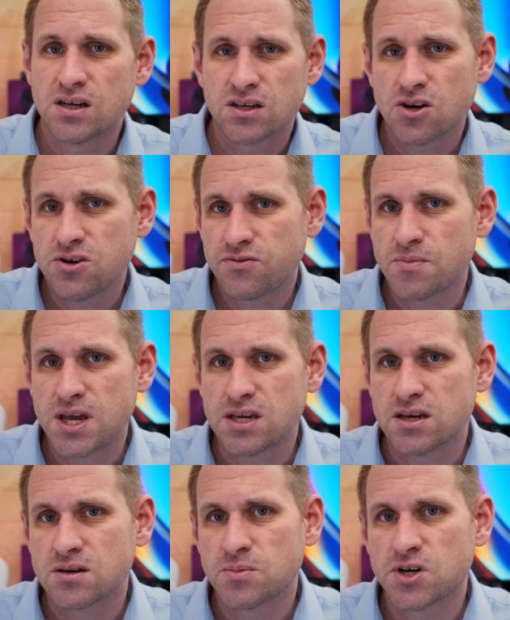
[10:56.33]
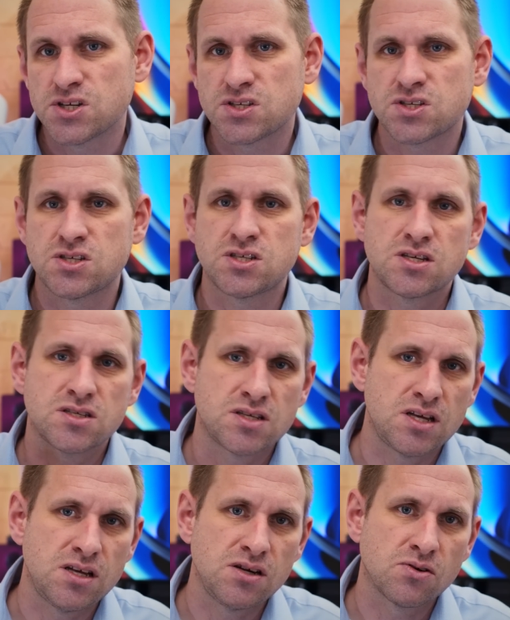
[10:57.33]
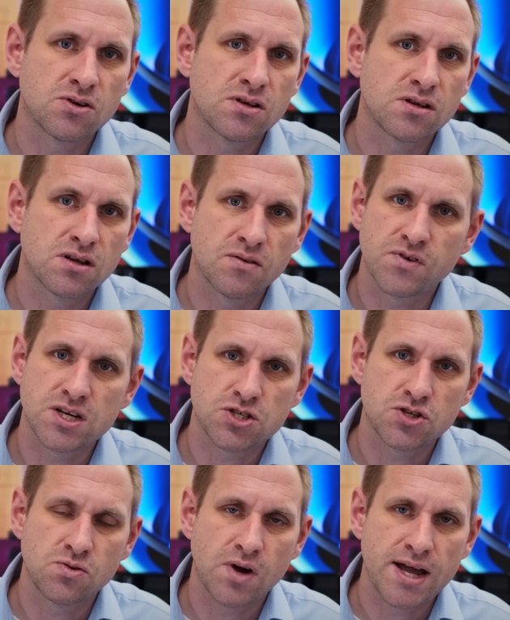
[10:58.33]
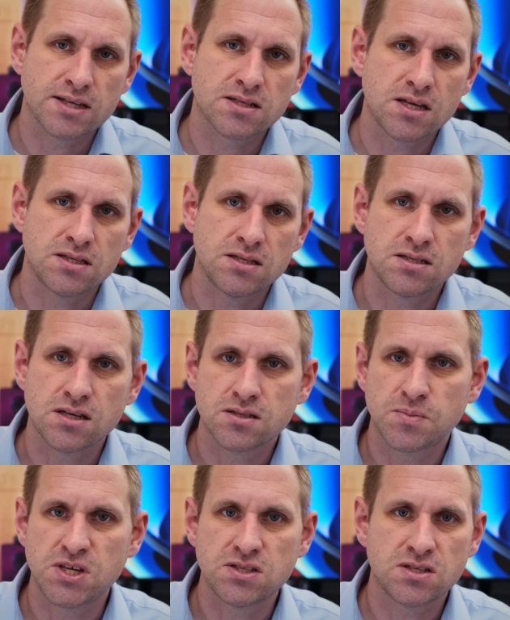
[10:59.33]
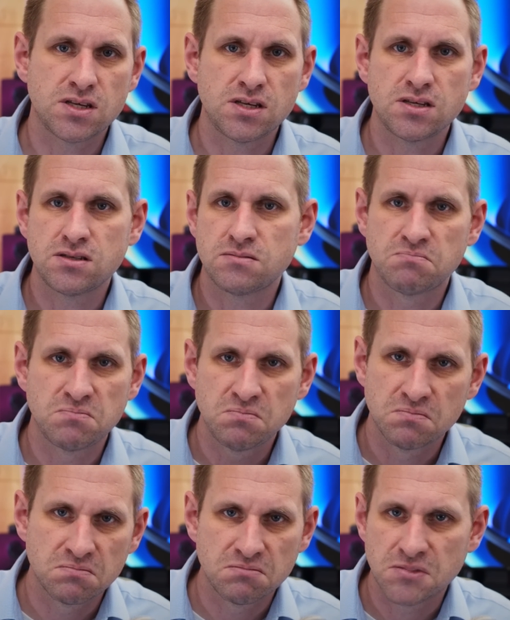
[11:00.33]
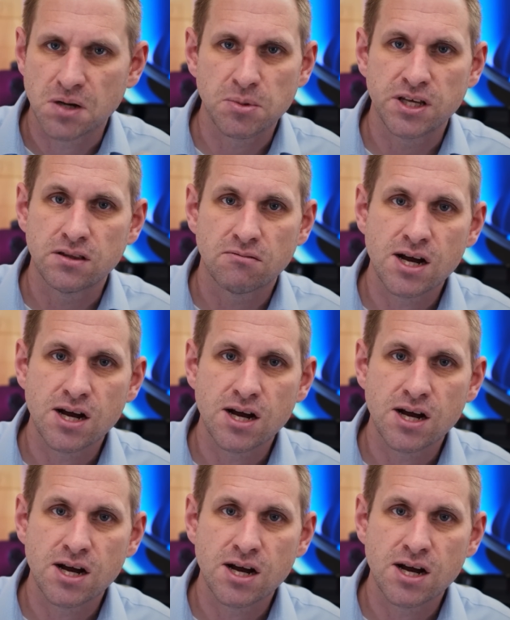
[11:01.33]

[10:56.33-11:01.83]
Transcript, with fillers: Going from 8GB to 16 on a conventional x86 PC is doubling the